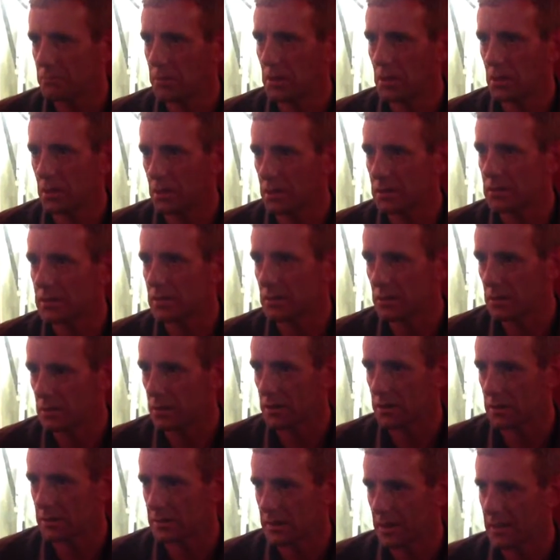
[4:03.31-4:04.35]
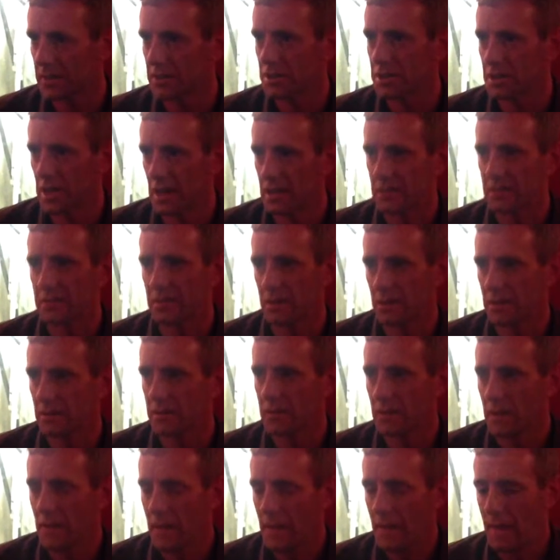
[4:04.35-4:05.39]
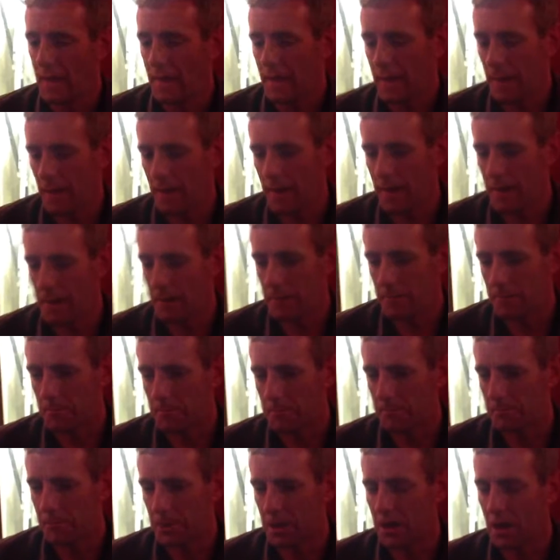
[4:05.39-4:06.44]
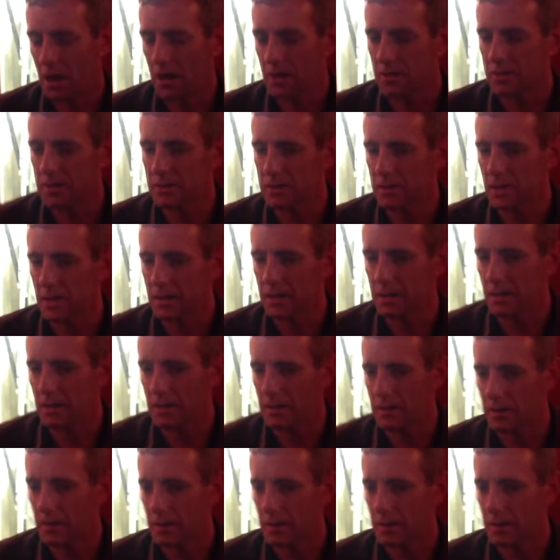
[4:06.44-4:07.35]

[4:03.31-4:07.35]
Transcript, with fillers: balls mm -hmm. to kind of take a chance on it um, because in,